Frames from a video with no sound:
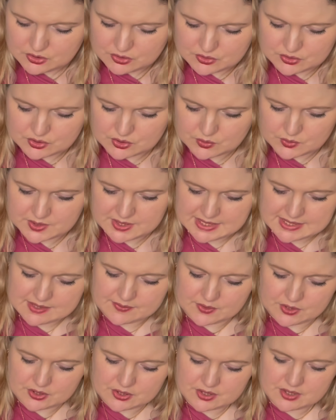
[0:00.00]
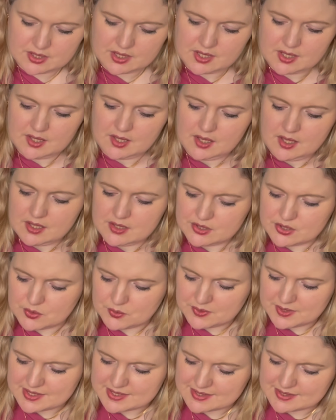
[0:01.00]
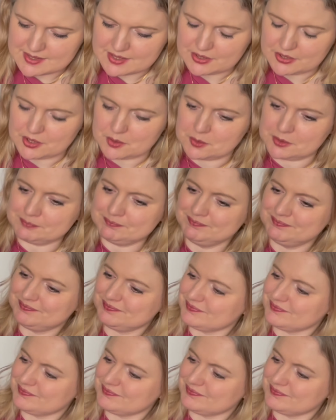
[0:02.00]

show you this first. So this is another one